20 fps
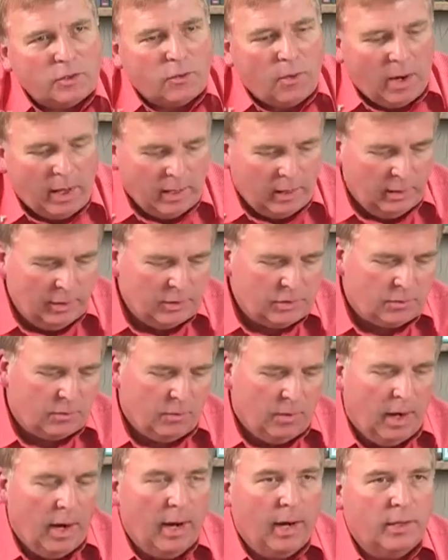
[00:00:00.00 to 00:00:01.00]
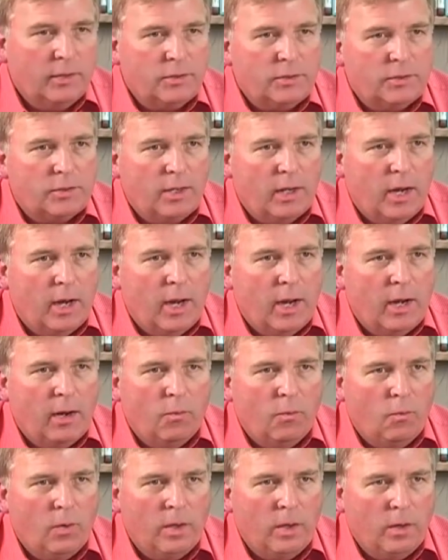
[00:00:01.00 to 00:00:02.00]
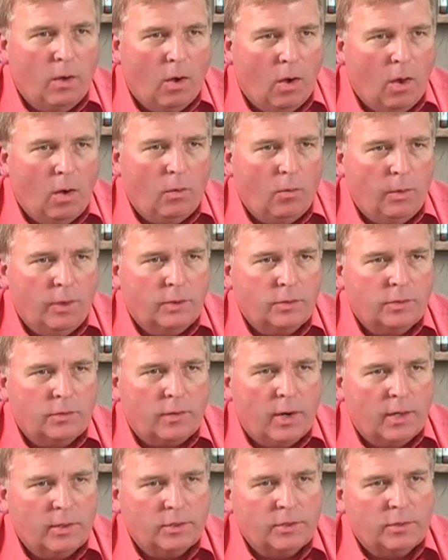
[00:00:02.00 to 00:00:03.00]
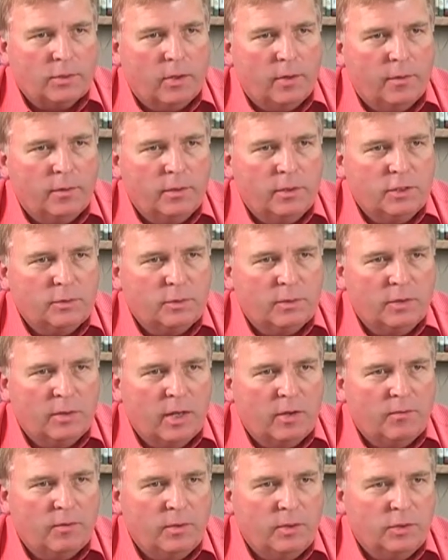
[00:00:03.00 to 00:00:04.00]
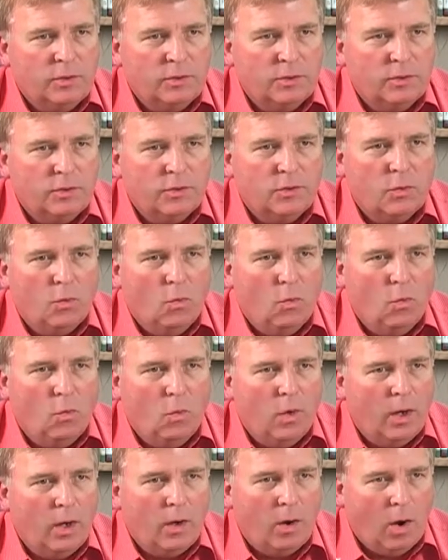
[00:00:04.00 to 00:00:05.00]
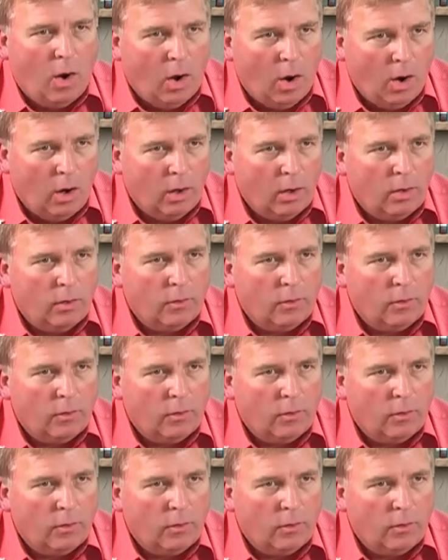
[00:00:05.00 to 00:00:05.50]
triglycerides, and we always try to start these with definitions. What are